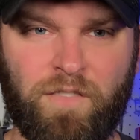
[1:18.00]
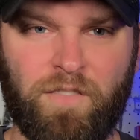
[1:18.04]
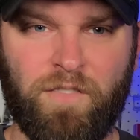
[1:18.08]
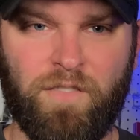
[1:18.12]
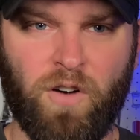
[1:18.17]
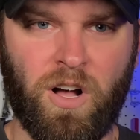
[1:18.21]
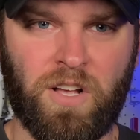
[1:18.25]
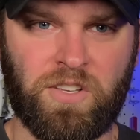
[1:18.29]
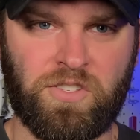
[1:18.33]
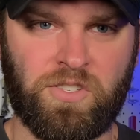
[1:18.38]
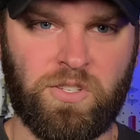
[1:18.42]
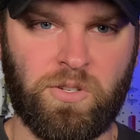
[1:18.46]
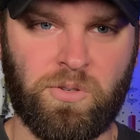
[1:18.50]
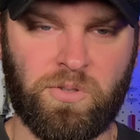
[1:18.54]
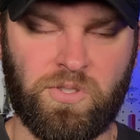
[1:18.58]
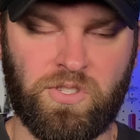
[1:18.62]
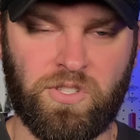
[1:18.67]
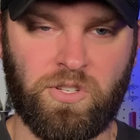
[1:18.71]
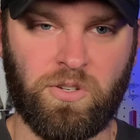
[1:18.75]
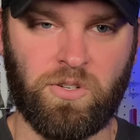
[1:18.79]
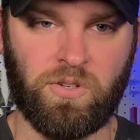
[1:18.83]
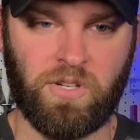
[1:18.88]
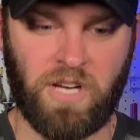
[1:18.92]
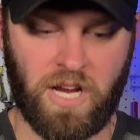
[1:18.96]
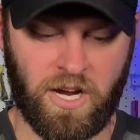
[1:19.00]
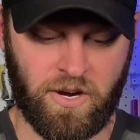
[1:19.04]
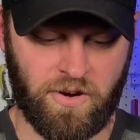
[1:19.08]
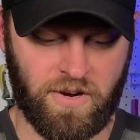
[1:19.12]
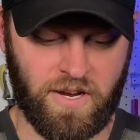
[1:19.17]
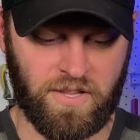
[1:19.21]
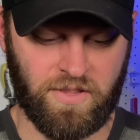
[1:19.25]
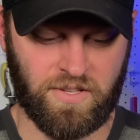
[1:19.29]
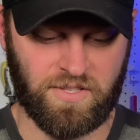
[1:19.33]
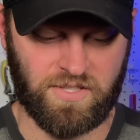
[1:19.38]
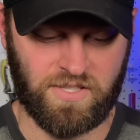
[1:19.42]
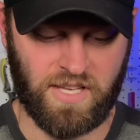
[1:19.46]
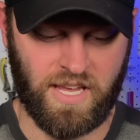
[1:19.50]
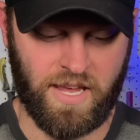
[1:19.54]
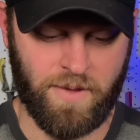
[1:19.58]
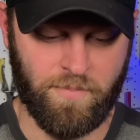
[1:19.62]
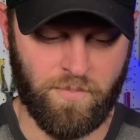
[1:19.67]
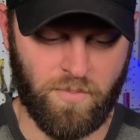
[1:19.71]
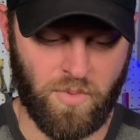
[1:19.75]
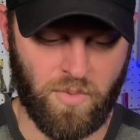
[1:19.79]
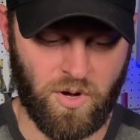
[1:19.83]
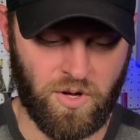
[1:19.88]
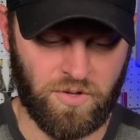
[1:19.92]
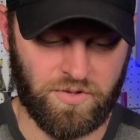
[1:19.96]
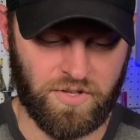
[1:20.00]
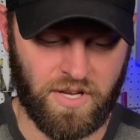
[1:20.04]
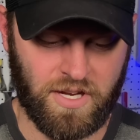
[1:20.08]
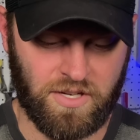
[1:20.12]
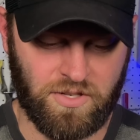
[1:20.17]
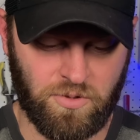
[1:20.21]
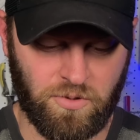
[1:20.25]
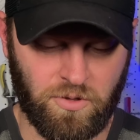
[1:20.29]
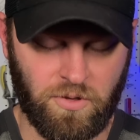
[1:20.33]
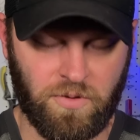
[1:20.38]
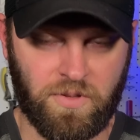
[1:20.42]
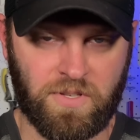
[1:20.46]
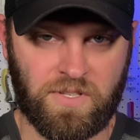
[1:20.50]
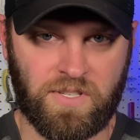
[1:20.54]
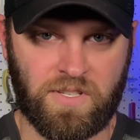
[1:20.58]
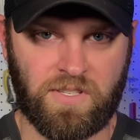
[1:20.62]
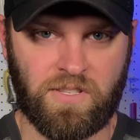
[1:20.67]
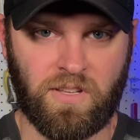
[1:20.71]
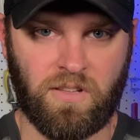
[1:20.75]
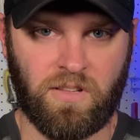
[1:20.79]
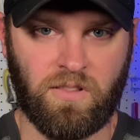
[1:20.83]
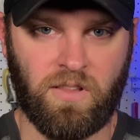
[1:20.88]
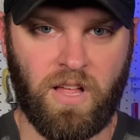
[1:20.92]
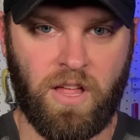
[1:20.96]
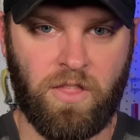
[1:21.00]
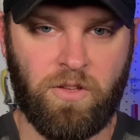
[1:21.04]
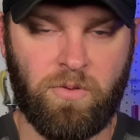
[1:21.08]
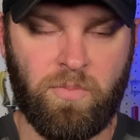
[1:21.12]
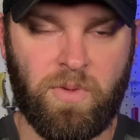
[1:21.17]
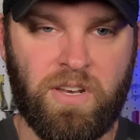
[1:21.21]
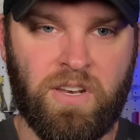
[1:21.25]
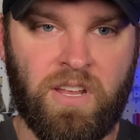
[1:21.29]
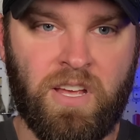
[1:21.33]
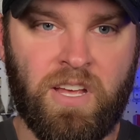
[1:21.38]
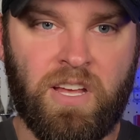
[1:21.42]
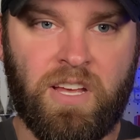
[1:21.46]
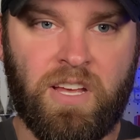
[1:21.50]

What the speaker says: also still carrying the same Multitool. This is the Leatherman